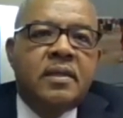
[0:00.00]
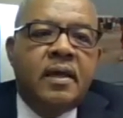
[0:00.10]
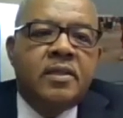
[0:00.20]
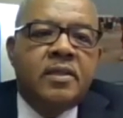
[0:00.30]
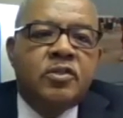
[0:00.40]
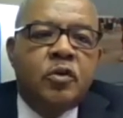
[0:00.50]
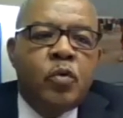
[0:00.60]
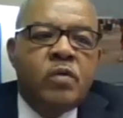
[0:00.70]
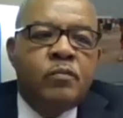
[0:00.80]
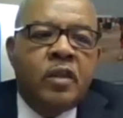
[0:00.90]
And so
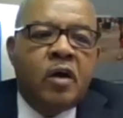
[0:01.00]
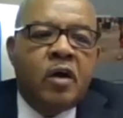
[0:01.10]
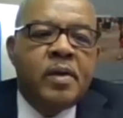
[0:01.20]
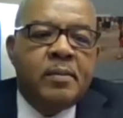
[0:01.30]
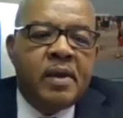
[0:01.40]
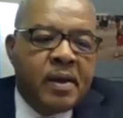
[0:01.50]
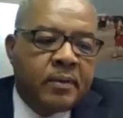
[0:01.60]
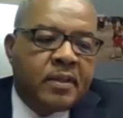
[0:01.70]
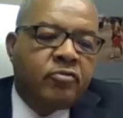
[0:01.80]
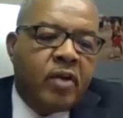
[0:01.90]
we'll be able
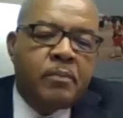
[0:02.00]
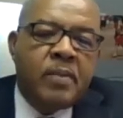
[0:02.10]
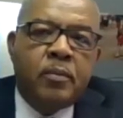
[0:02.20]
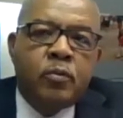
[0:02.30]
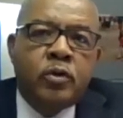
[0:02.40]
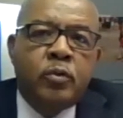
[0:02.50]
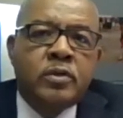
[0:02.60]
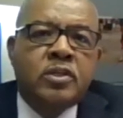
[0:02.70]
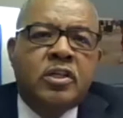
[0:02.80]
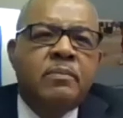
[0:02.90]
to attract people who are doing
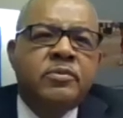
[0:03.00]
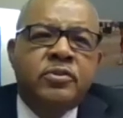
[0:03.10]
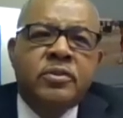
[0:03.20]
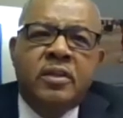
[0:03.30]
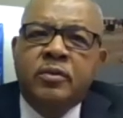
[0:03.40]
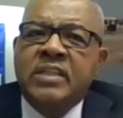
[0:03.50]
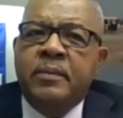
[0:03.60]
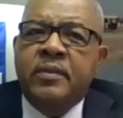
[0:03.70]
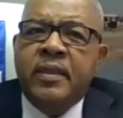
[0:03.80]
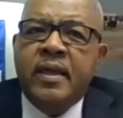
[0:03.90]
sculptures and those type
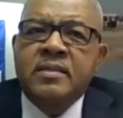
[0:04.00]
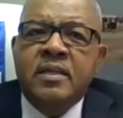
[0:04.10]
of things.